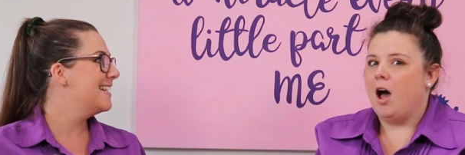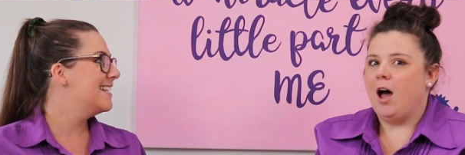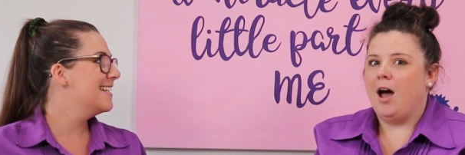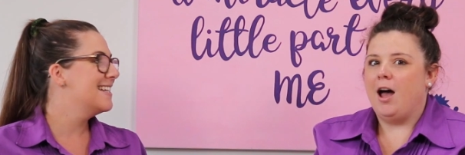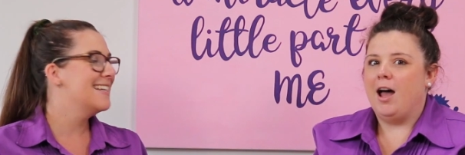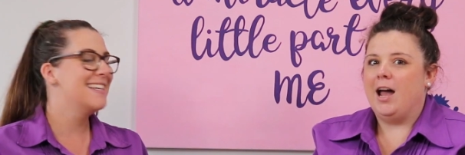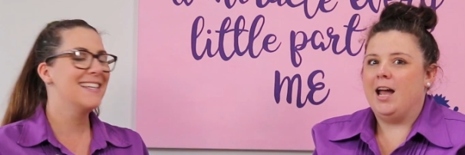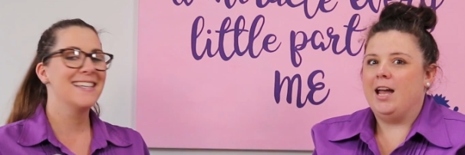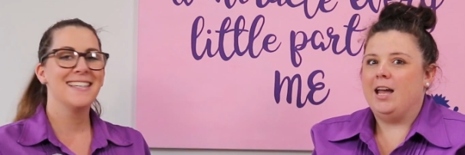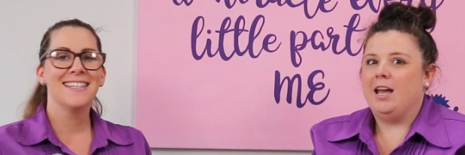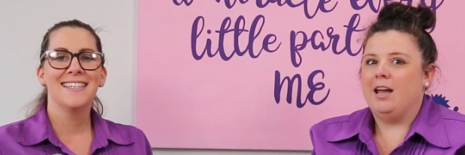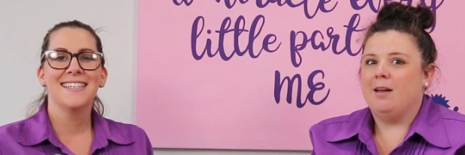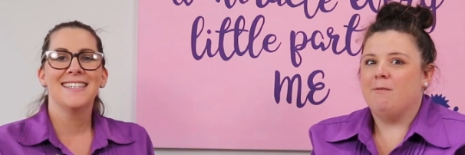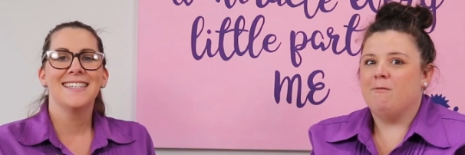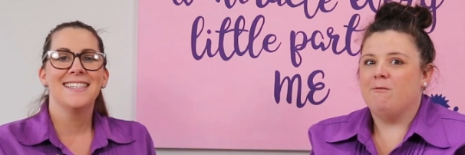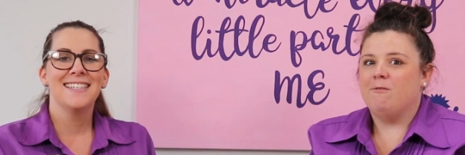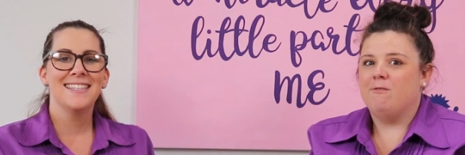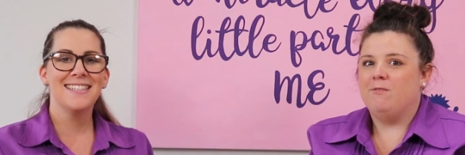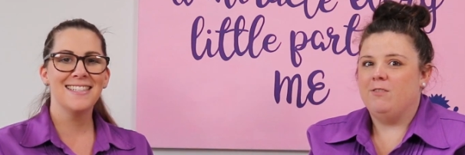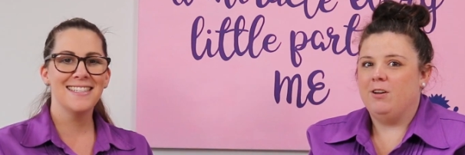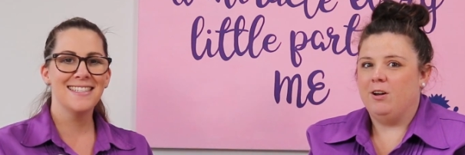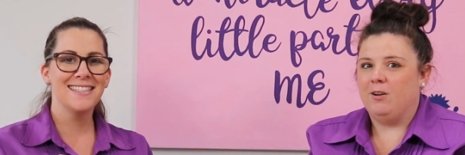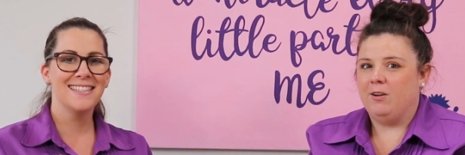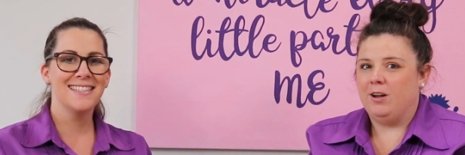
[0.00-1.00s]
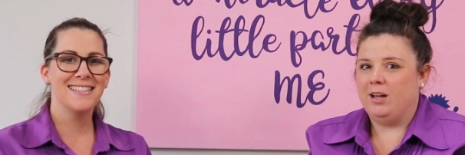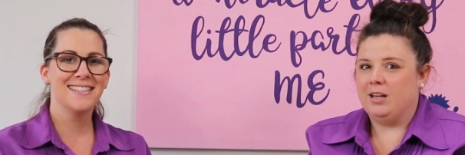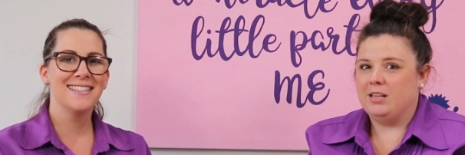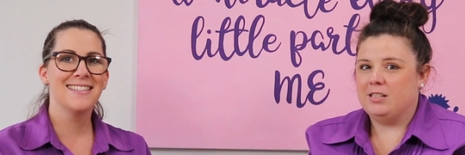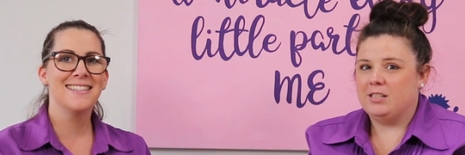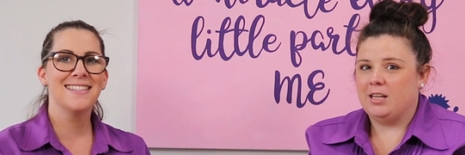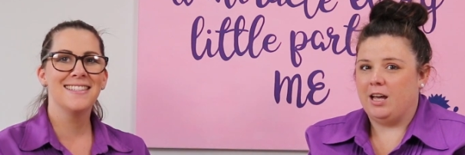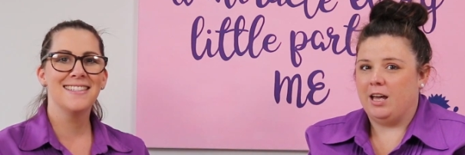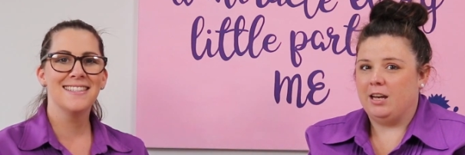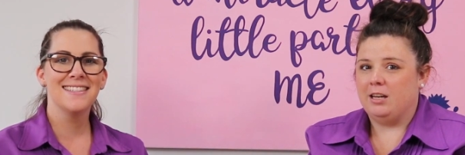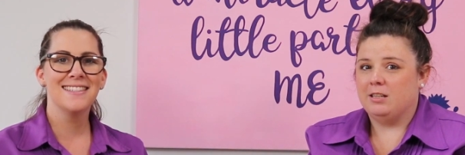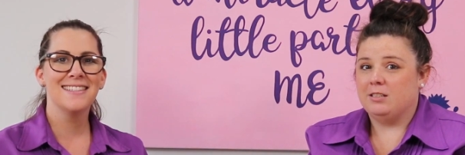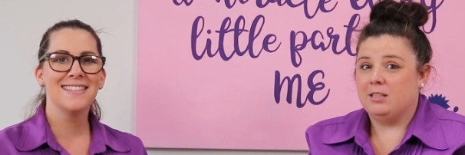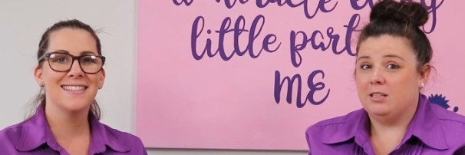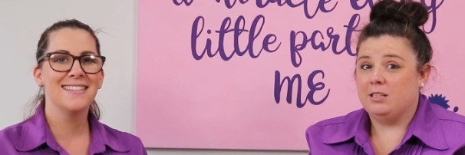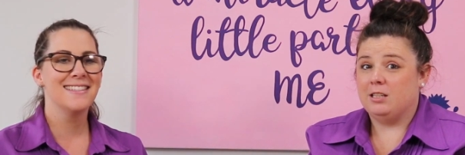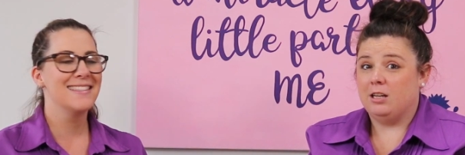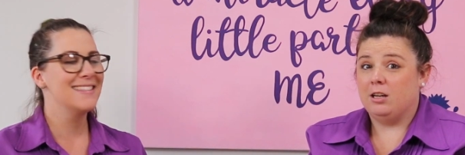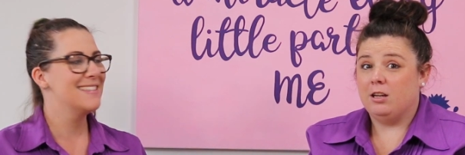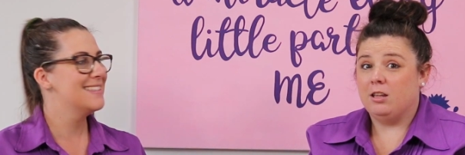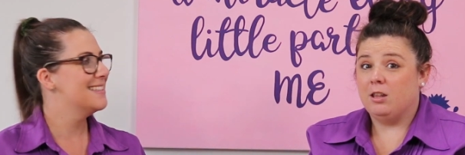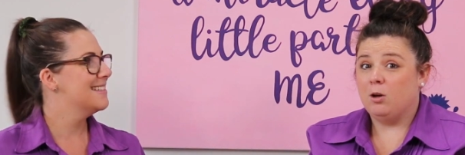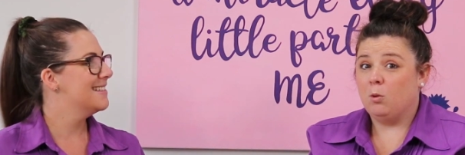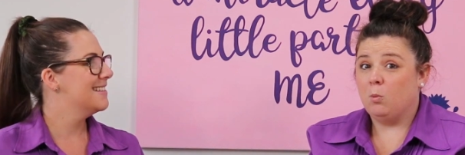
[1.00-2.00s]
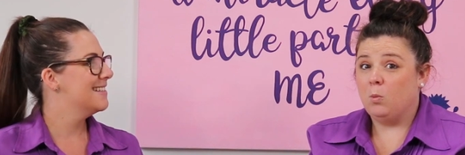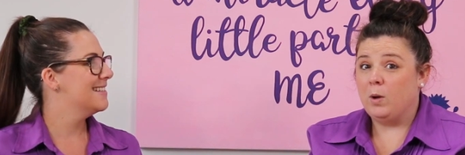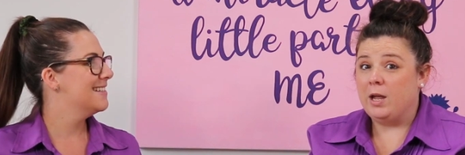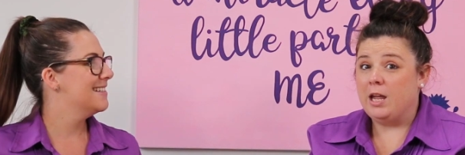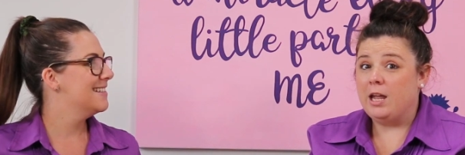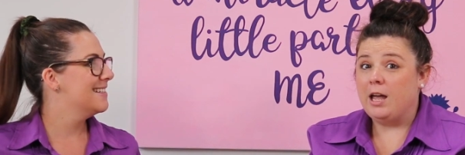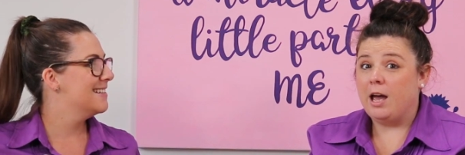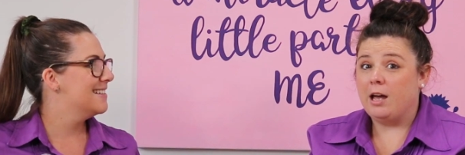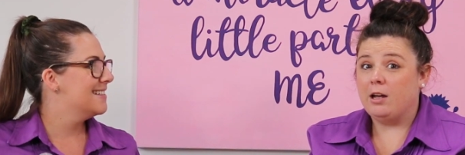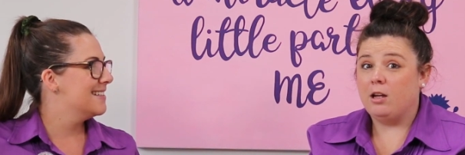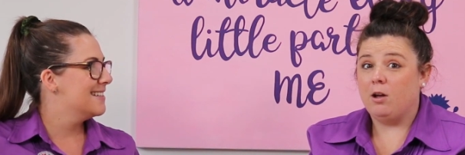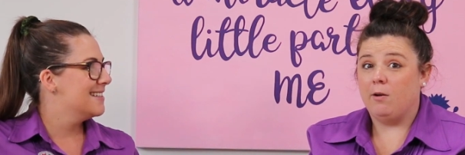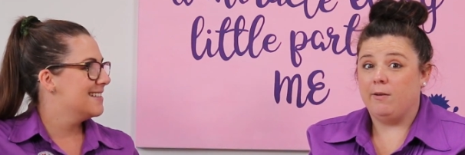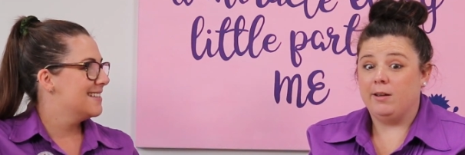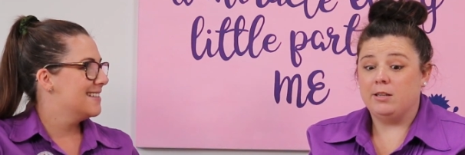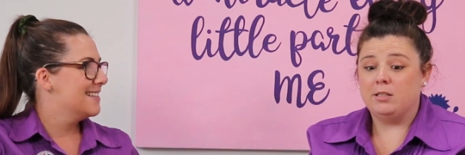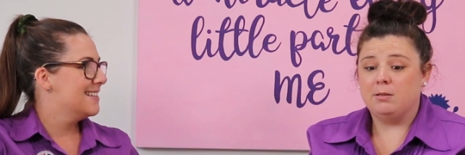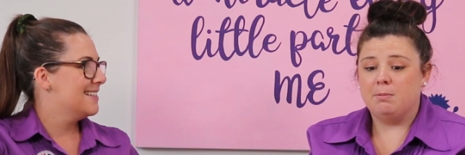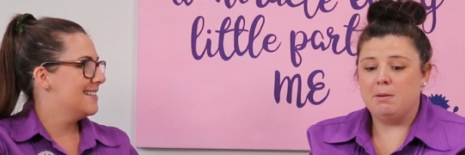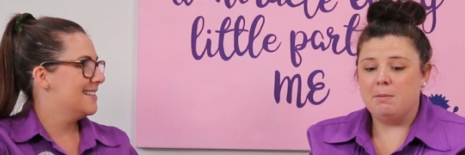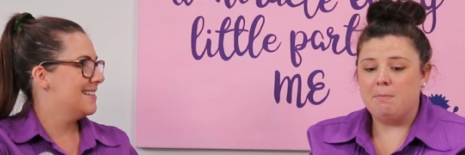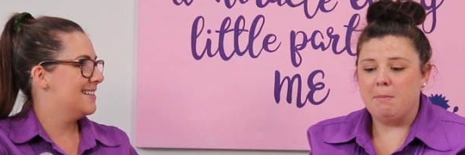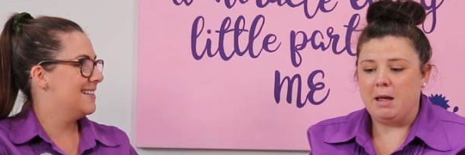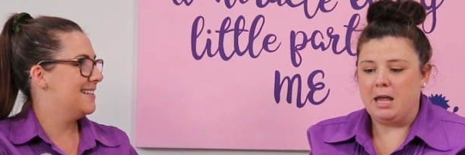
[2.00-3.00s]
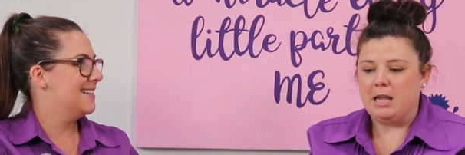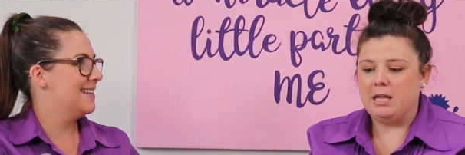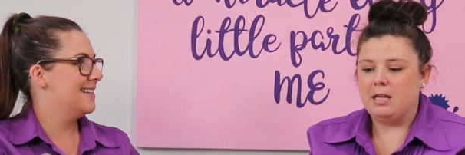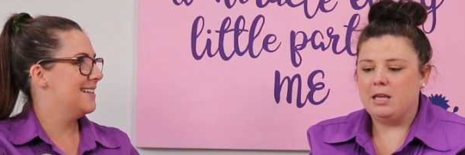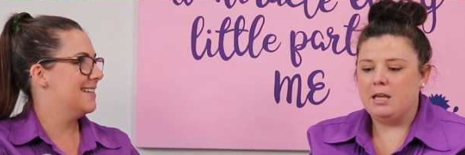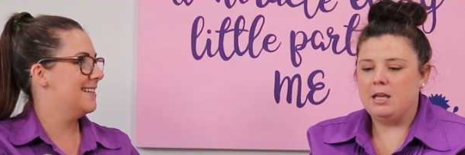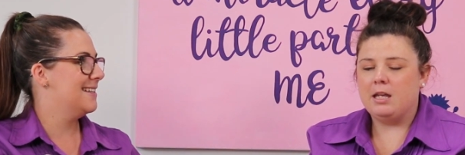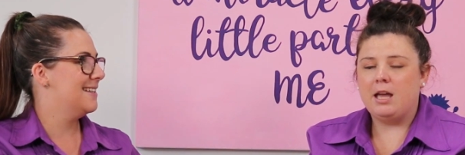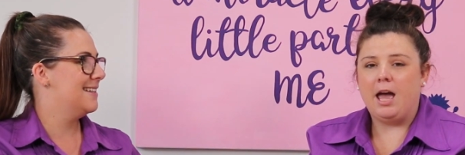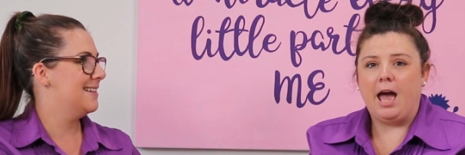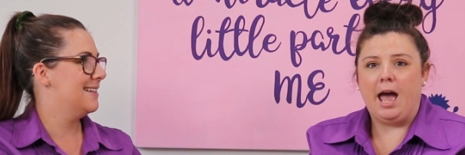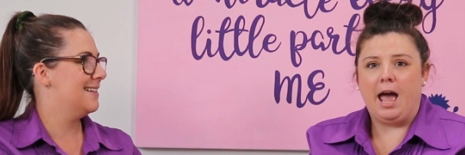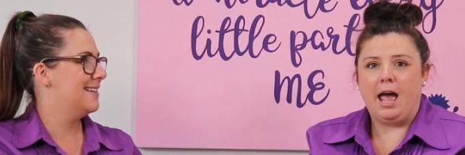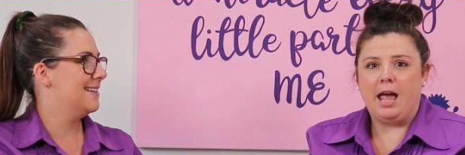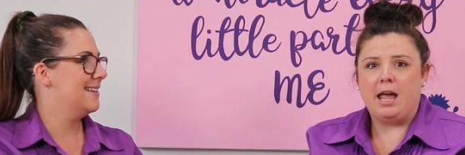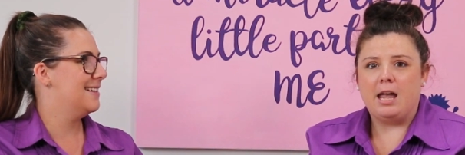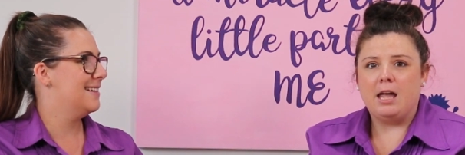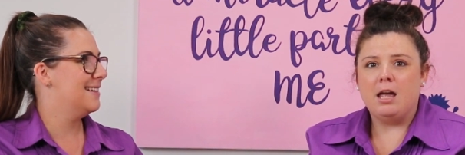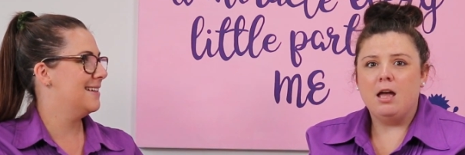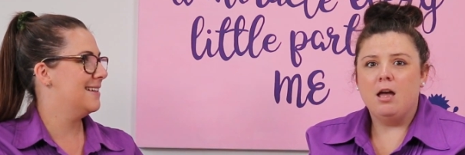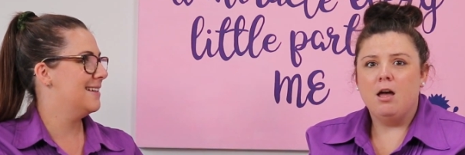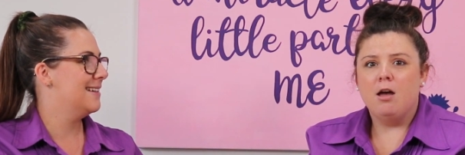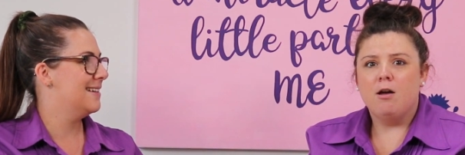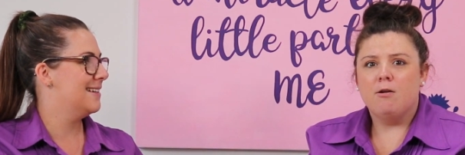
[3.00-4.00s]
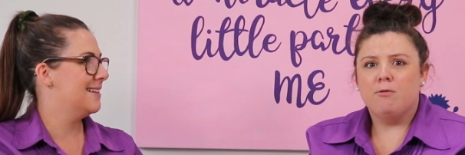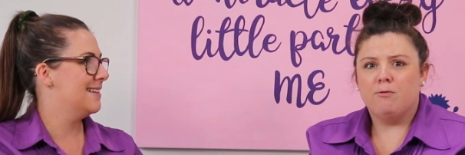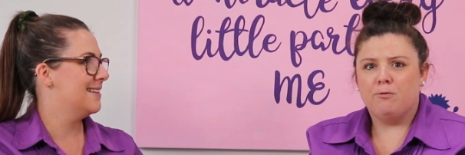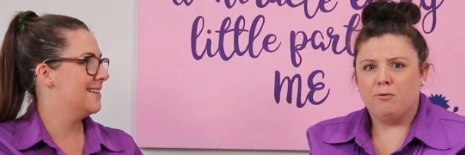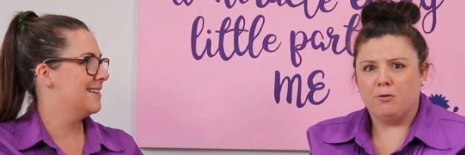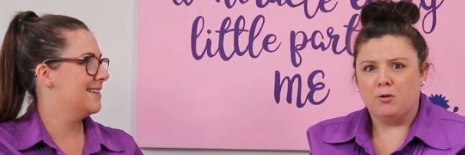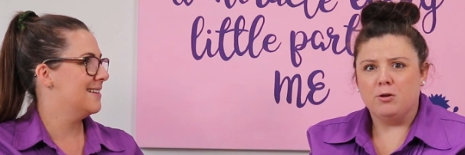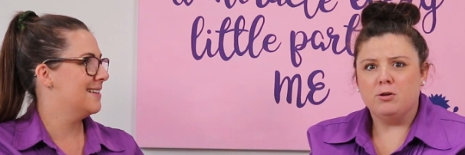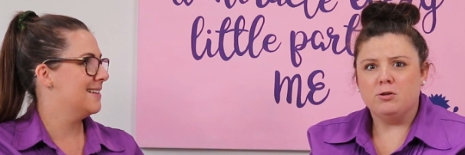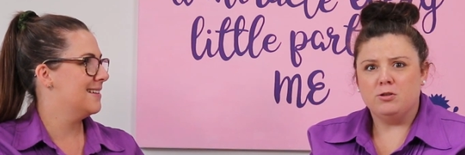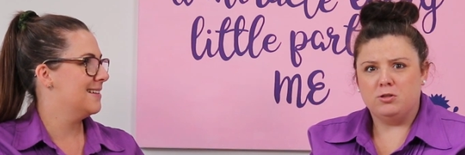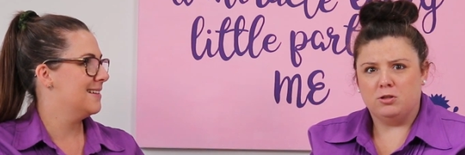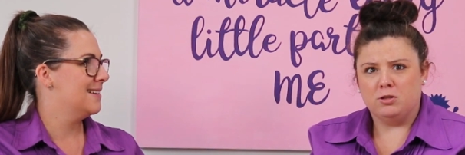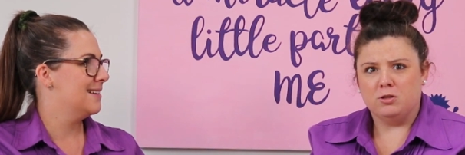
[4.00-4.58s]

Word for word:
Speaker 1: I am very excited to tell you that we are going to be making a fruit